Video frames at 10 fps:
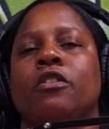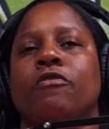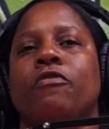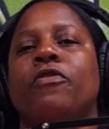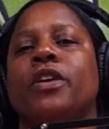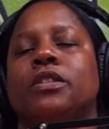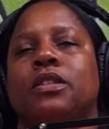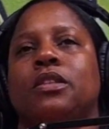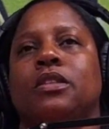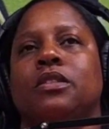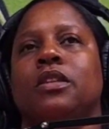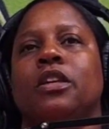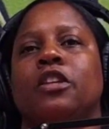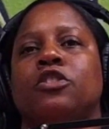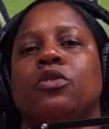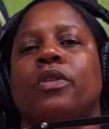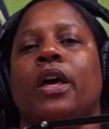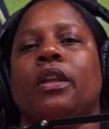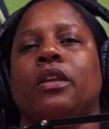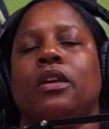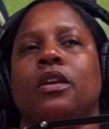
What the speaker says: fix this so that